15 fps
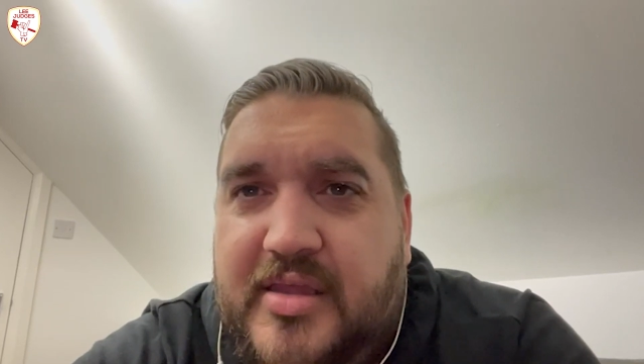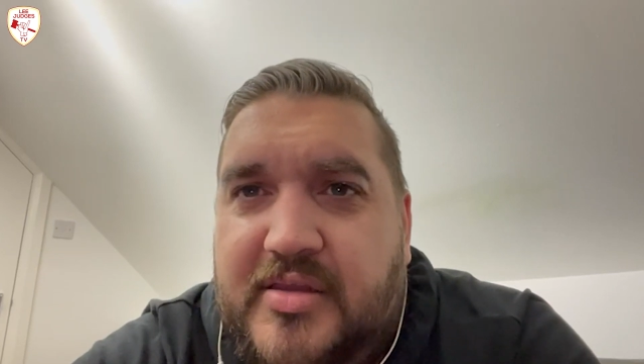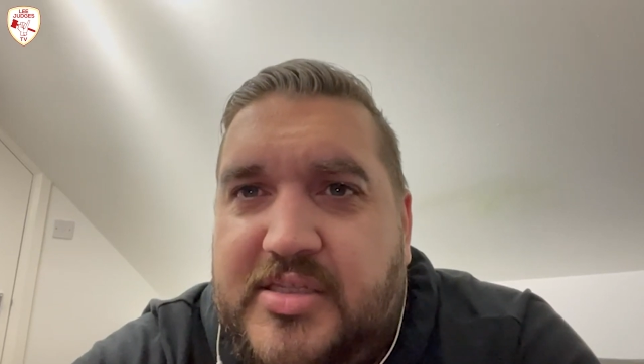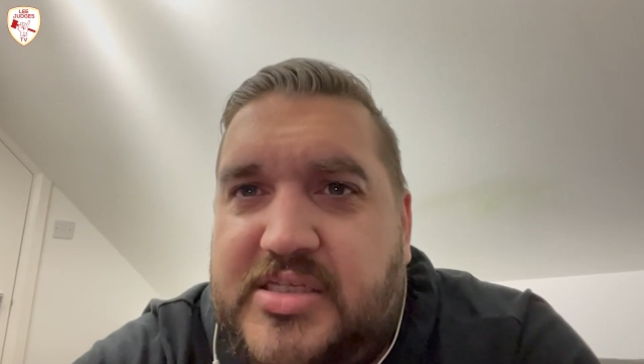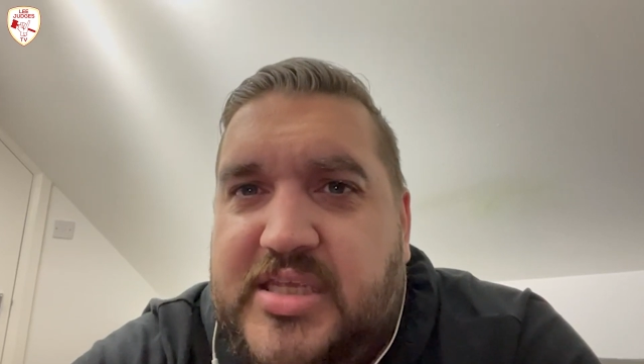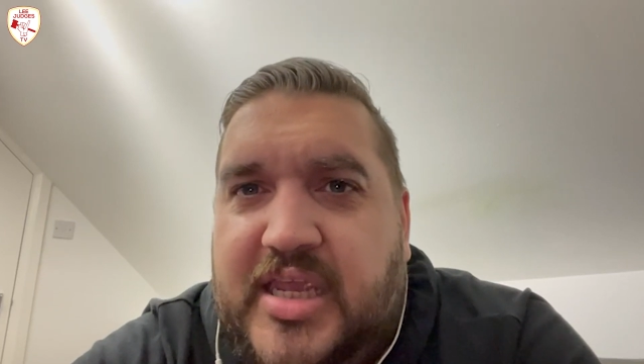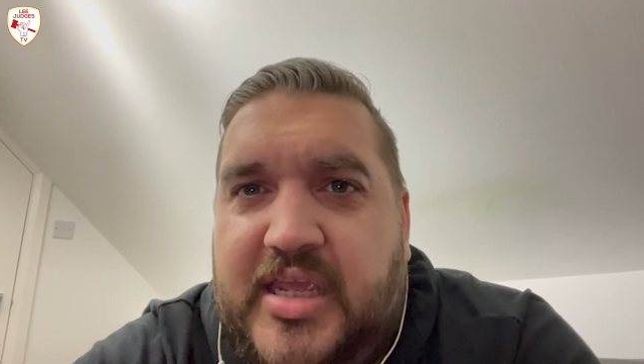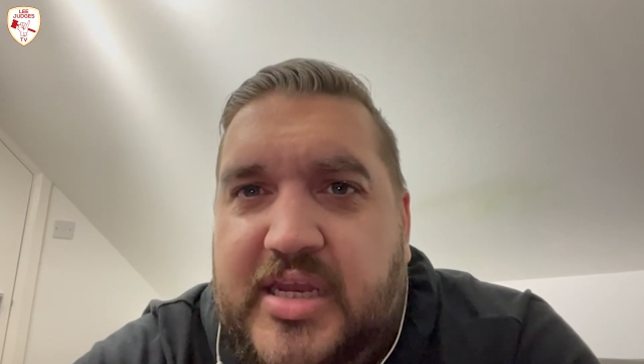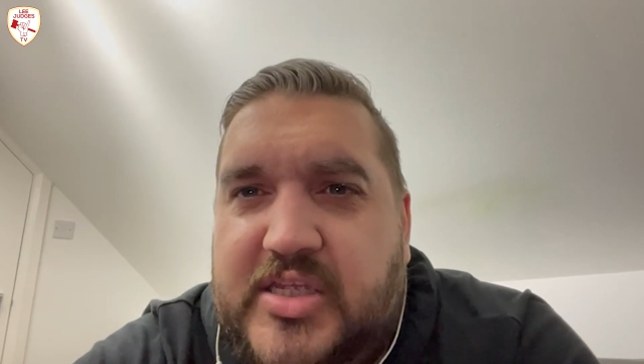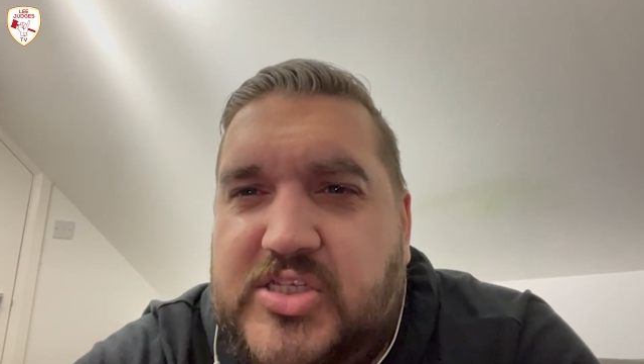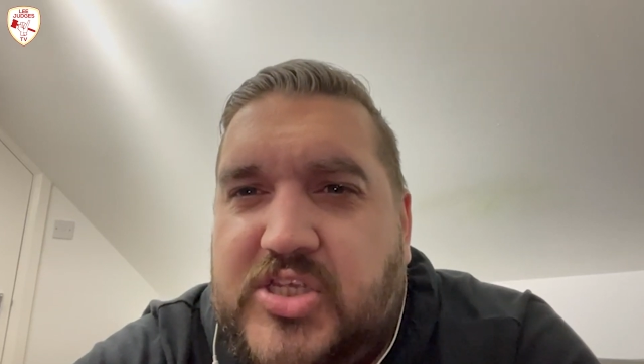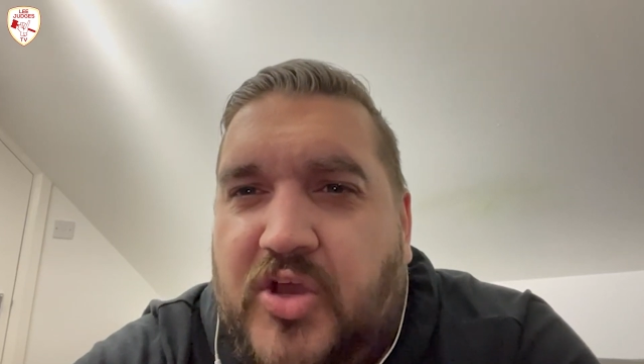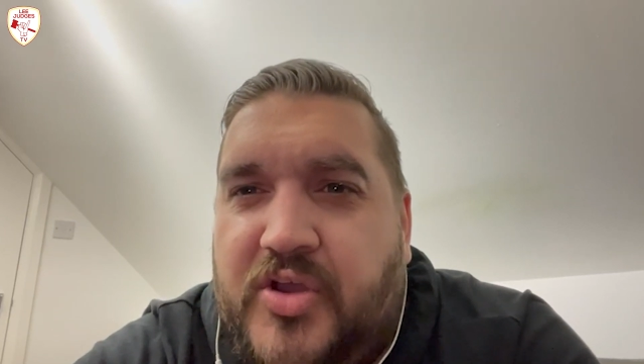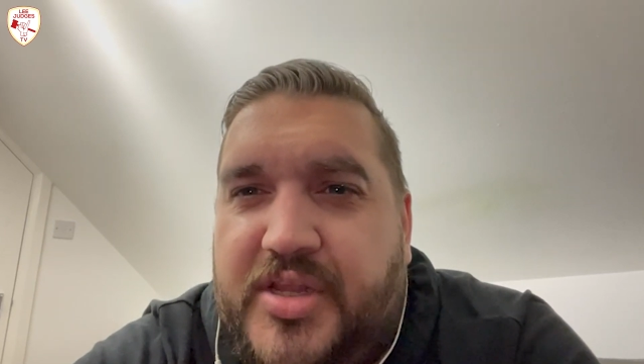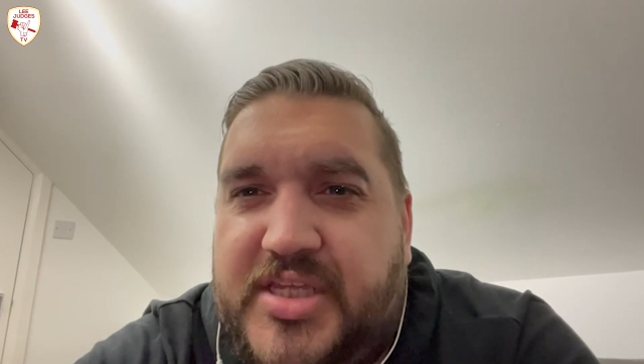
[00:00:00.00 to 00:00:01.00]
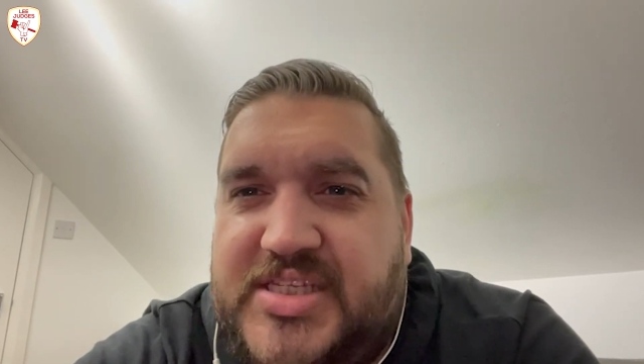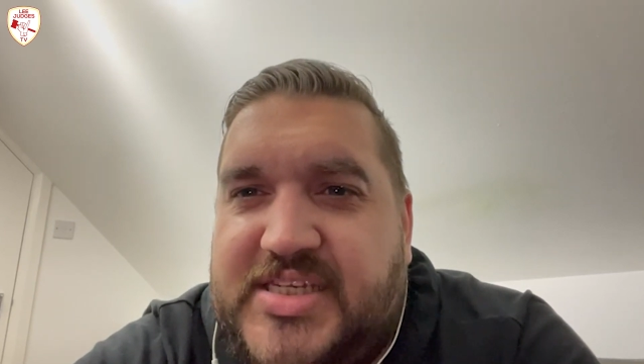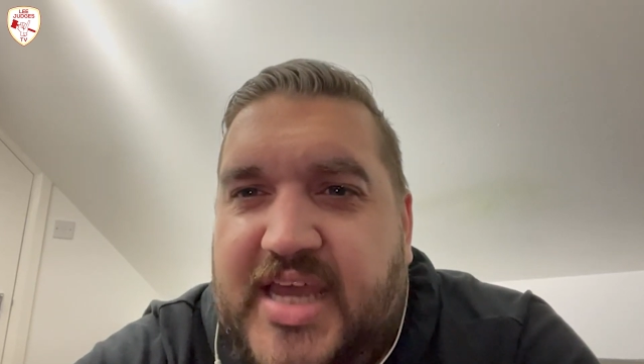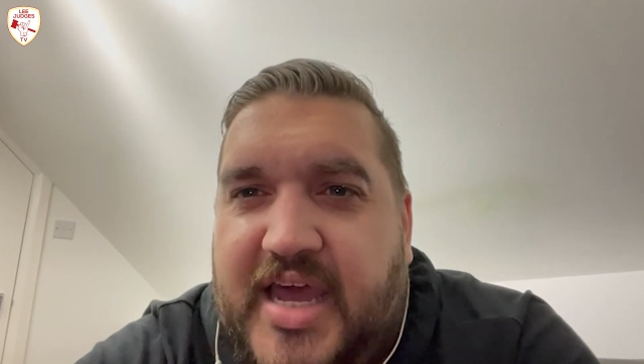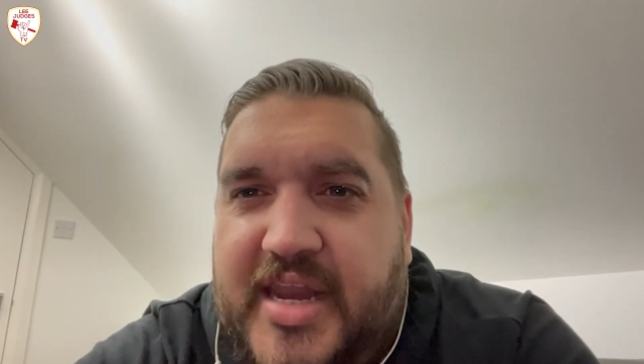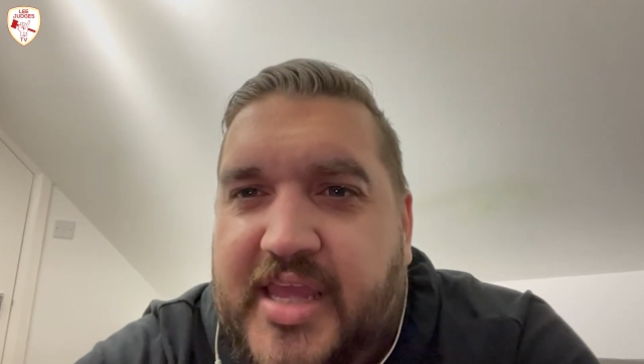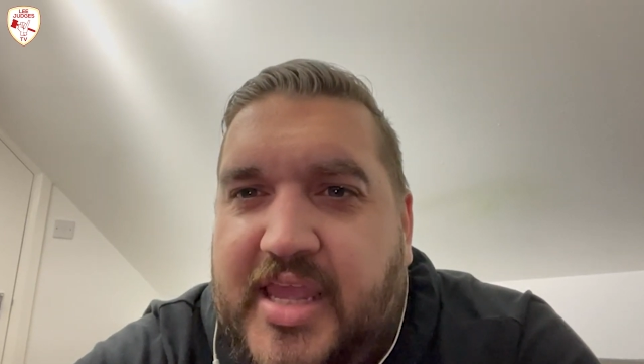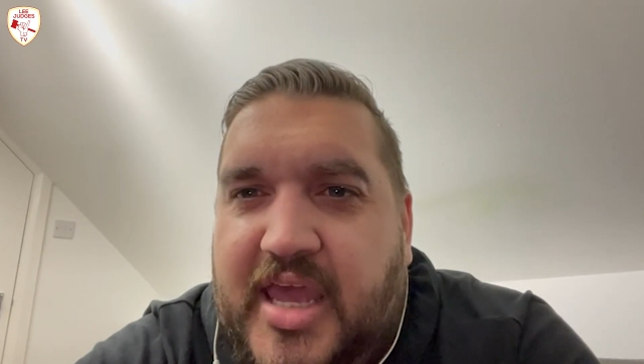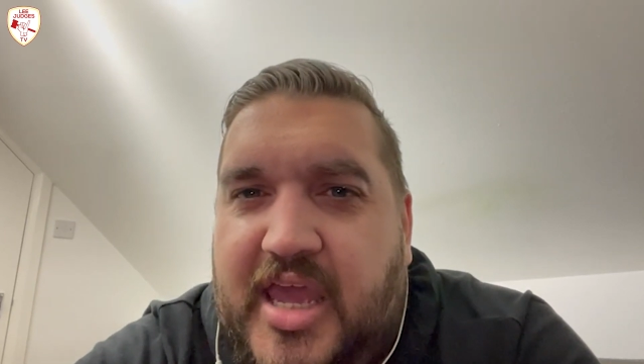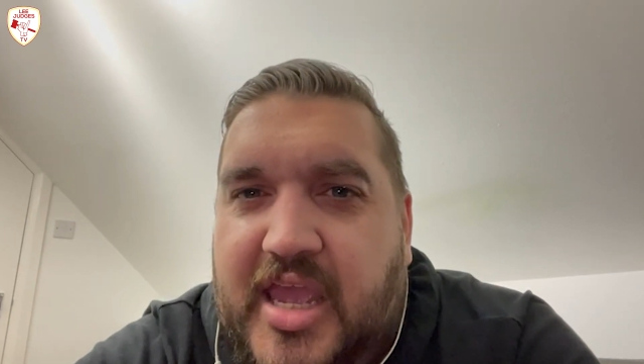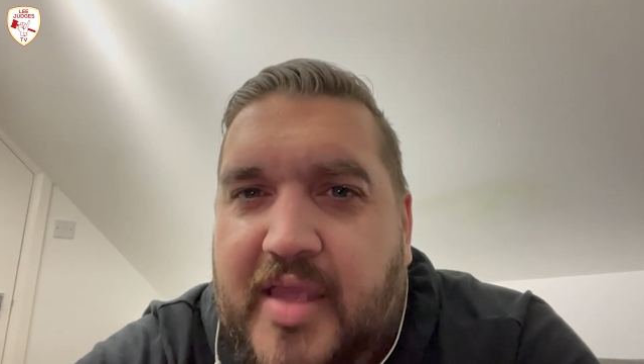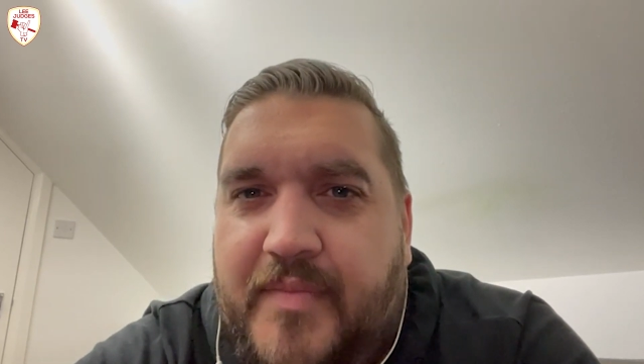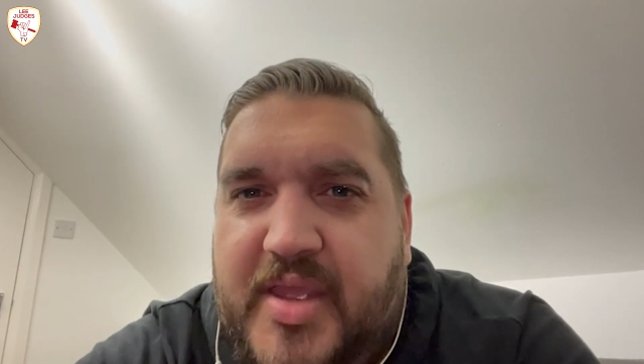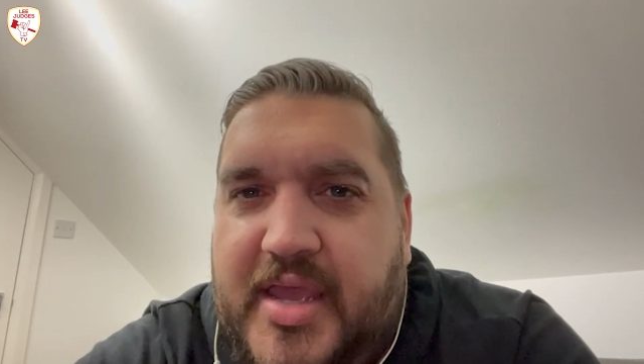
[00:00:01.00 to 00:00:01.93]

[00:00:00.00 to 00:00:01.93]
singing his song at the start of the game.